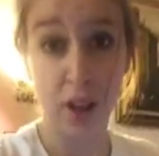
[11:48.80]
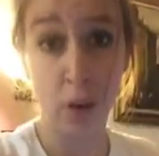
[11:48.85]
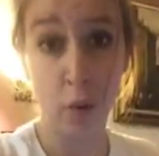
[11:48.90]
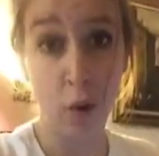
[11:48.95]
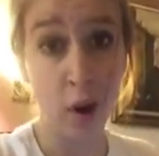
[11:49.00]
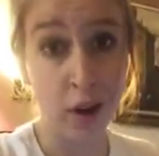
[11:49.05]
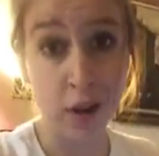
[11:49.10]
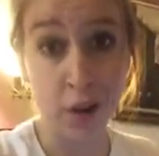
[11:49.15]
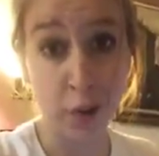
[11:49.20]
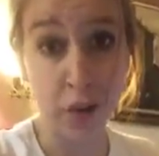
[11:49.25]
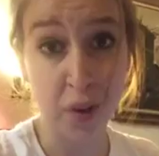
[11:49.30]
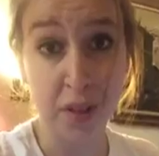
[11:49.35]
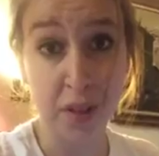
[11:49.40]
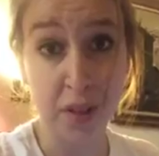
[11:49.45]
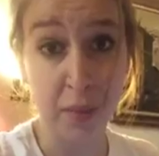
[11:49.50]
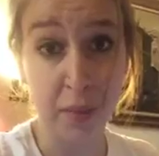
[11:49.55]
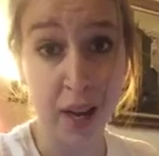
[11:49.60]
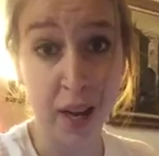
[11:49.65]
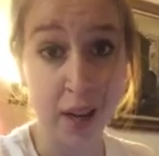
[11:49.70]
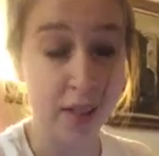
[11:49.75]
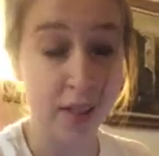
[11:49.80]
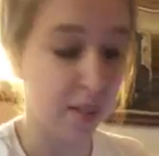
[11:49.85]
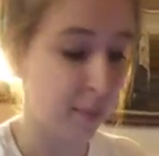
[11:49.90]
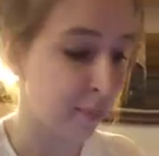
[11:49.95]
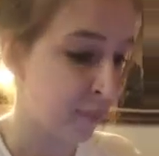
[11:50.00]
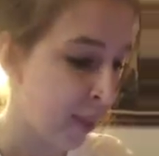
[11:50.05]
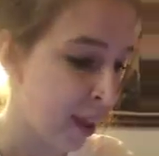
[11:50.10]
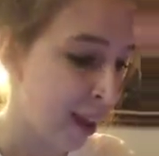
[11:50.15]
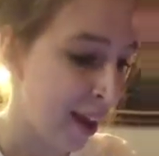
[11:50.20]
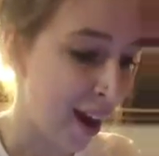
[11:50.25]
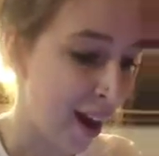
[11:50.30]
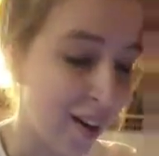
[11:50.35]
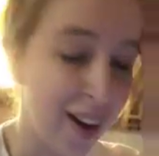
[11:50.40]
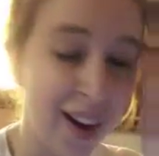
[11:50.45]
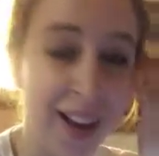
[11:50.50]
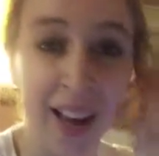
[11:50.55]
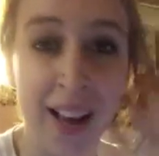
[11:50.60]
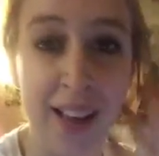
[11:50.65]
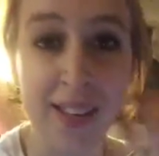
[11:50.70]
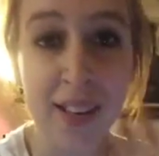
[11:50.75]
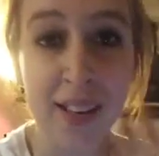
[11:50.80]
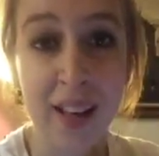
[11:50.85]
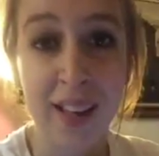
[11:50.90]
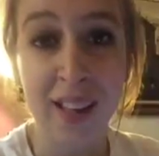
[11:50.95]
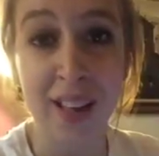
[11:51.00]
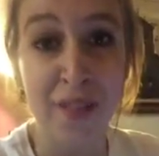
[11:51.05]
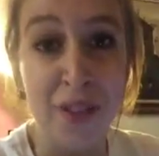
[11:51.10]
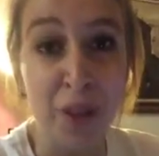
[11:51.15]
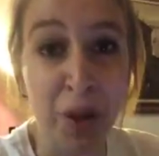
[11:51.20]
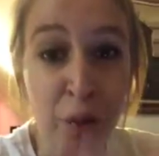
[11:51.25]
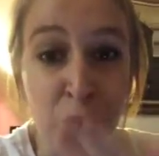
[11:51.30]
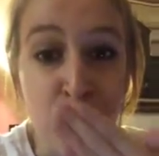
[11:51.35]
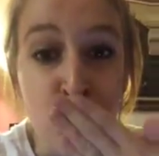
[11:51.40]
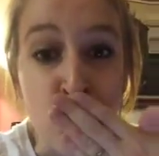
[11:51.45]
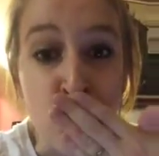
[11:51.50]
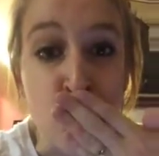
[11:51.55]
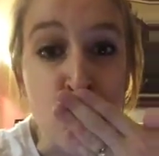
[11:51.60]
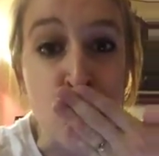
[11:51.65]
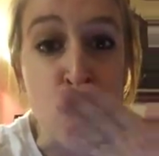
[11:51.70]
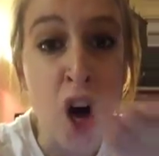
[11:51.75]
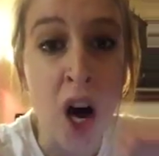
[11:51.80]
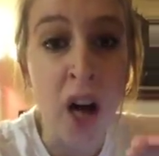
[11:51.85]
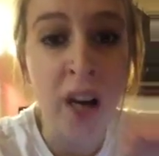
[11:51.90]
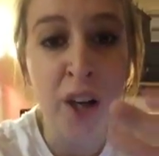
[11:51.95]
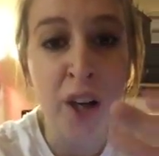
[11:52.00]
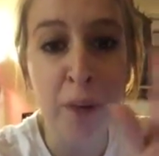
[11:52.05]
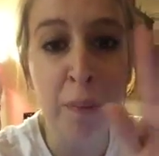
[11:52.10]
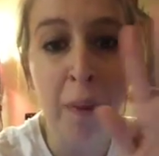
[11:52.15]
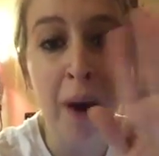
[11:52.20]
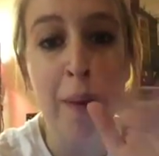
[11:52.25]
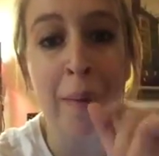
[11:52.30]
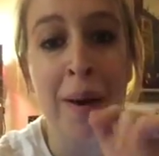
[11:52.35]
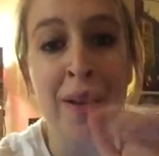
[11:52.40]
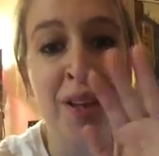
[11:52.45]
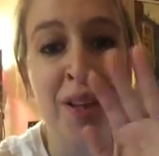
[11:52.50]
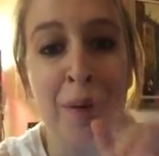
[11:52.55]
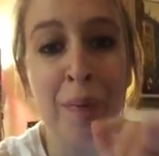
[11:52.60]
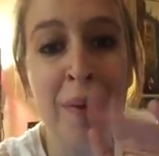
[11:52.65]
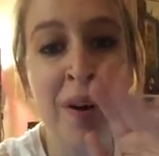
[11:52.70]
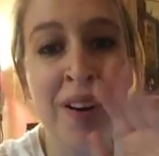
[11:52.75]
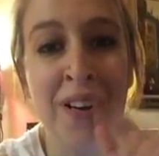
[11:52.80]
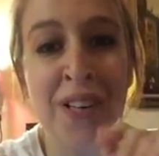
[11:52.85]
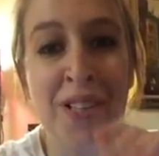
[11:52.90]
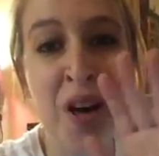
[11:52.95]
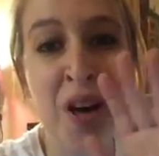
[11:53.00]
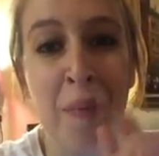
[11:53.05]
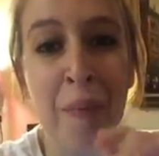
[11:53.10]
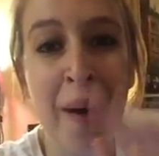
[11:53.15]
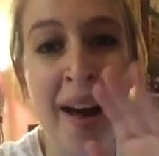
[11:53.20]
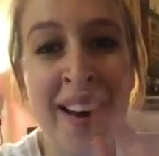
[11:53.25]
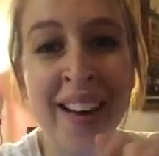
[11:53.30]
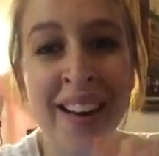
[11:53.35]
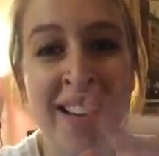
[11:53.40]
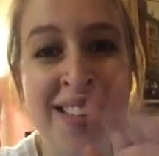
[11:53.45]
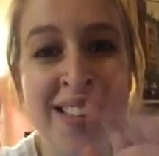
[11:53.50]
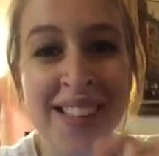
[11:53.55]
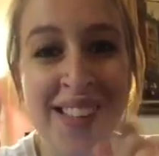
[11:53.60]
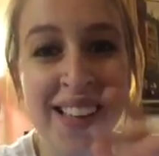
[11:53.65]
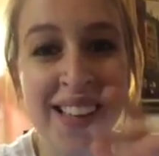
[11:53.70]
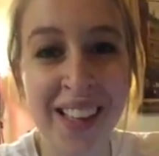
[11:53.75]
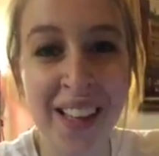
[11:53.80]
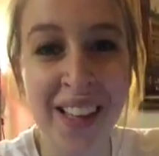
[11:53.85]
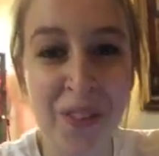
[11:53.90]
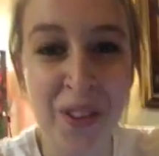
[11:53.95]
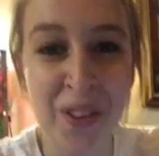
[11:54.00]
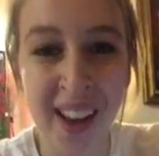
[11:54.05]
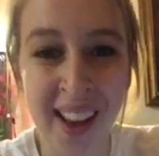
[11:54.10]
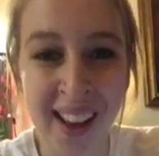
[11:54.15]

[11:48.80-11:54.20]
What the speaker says: all I want. Just want some bananas. All right, guys, I love you. Mwah. Goodbye, my little Periscope addicts. I love you